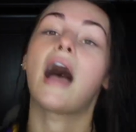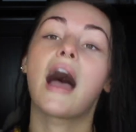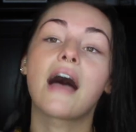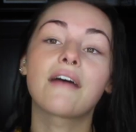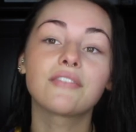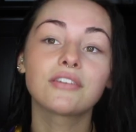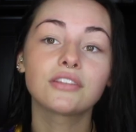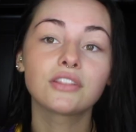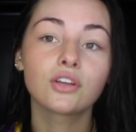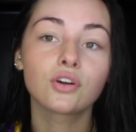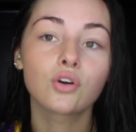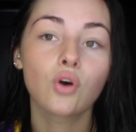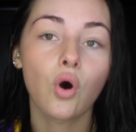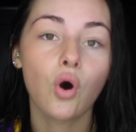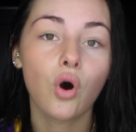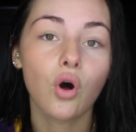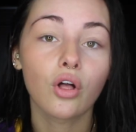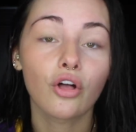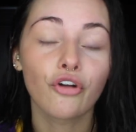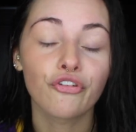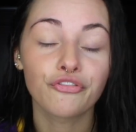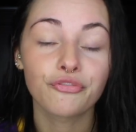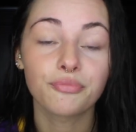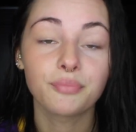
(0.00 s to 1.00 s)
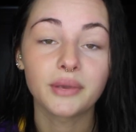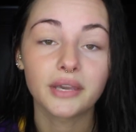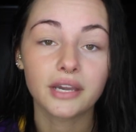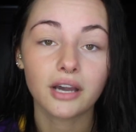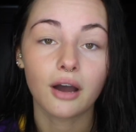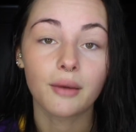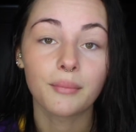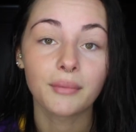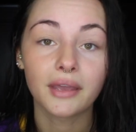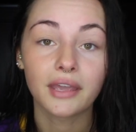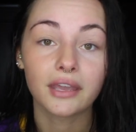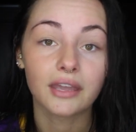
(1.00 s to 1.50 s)
having the goal of
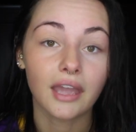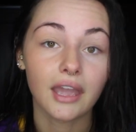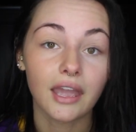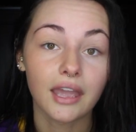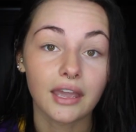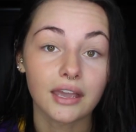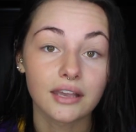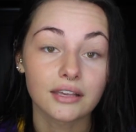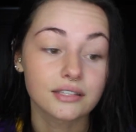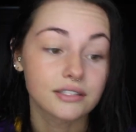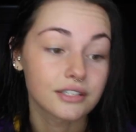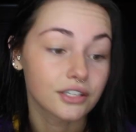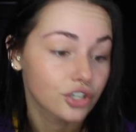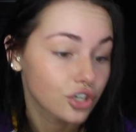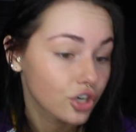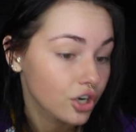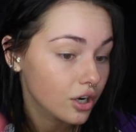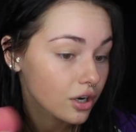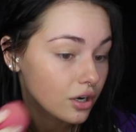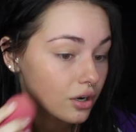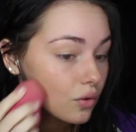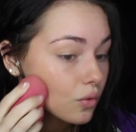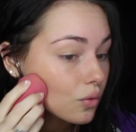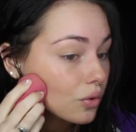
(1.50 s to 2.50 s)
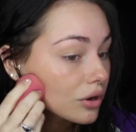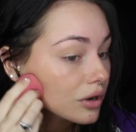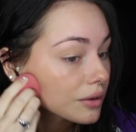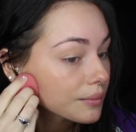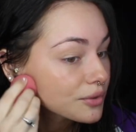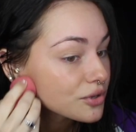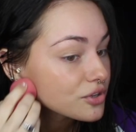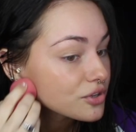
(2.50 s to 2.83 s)
becoming a singer or a